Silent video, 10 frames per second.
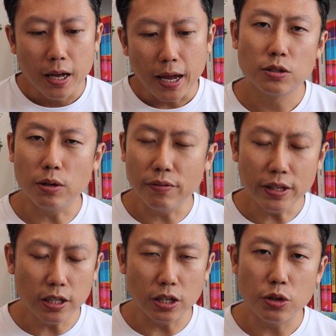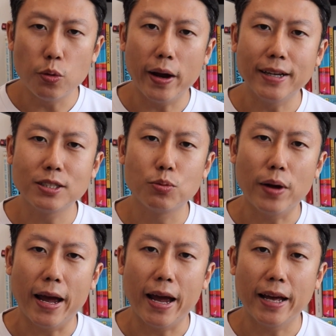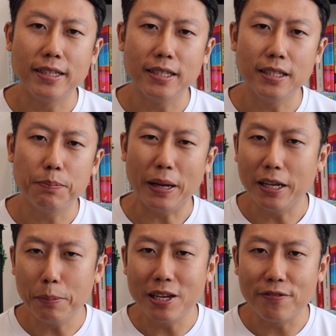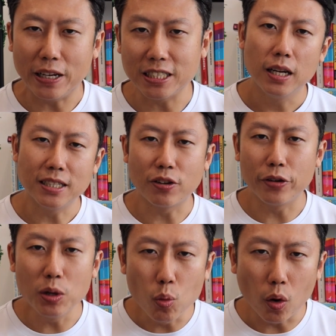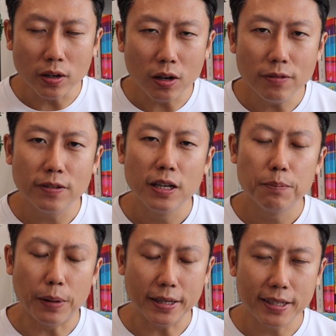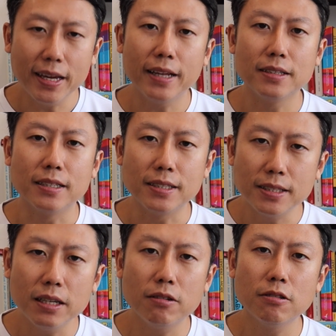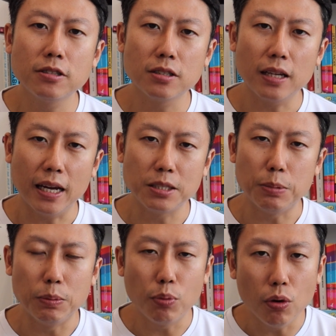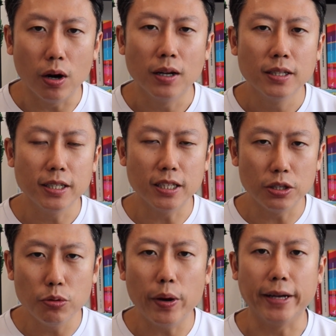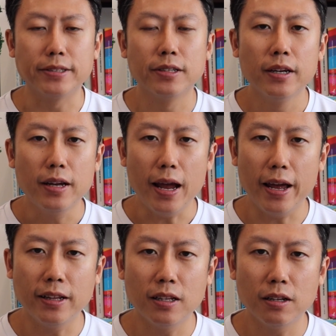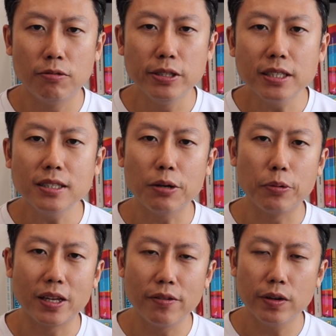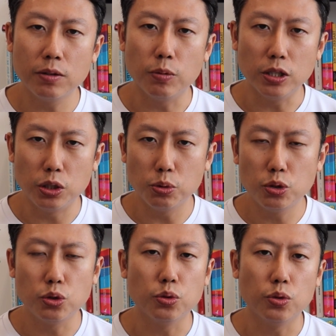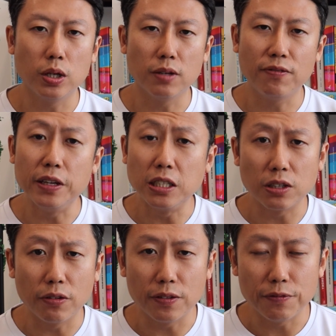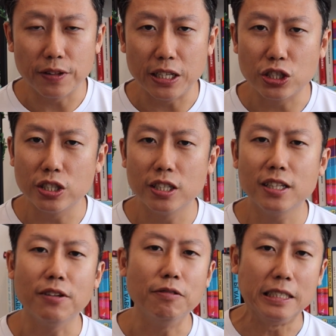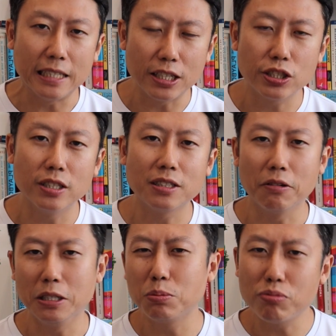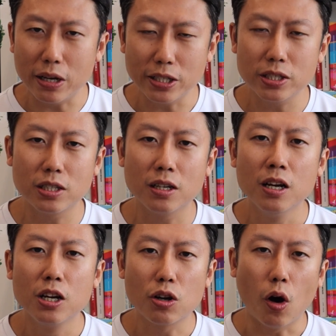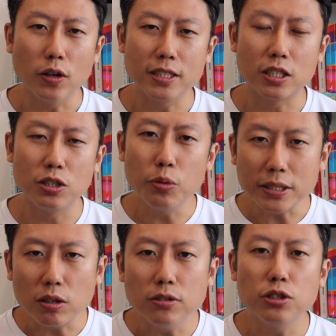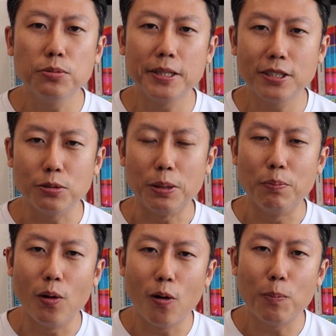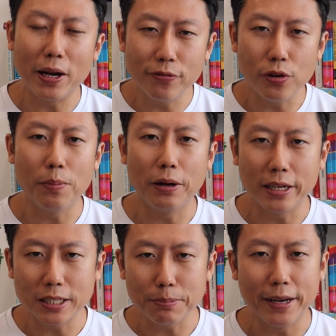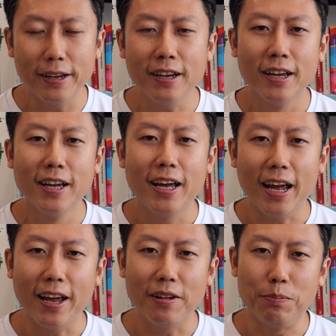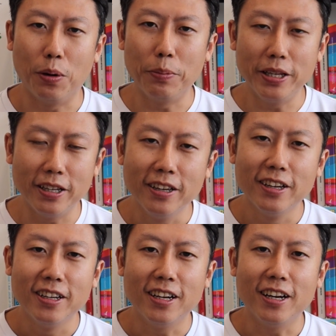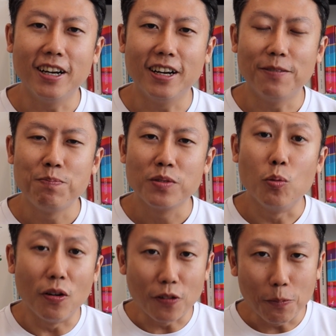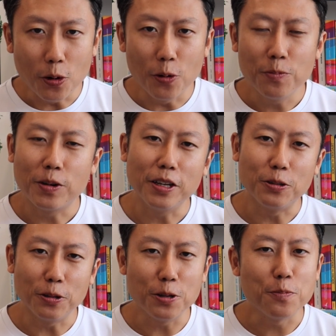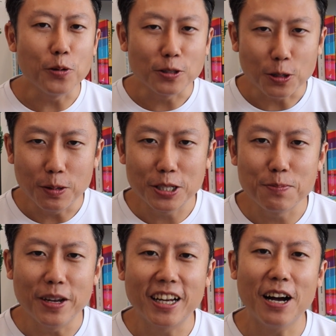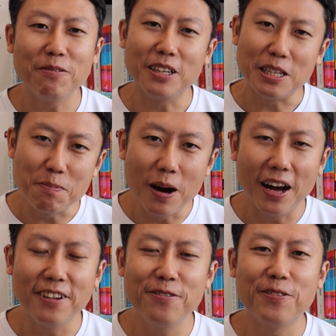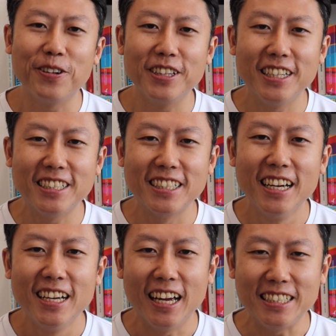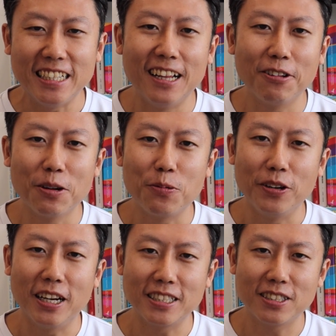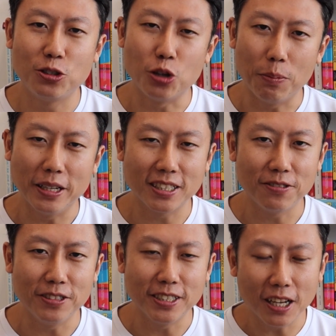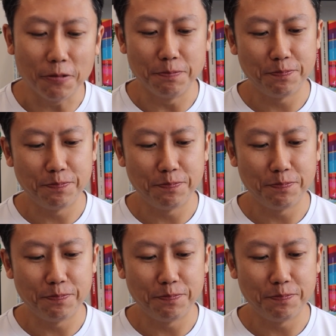So even in the US, where the pandemic effects has already worn off, but yet the sales has been poor in the US. And the reasons that were given were due to fears of inflation and recession. Some of this pressure caused the US consumers to be more mindful about their spending, and probably work from home, right? You don't need to put so much makeup. The demand for these Estee Lauder products dropped as a result.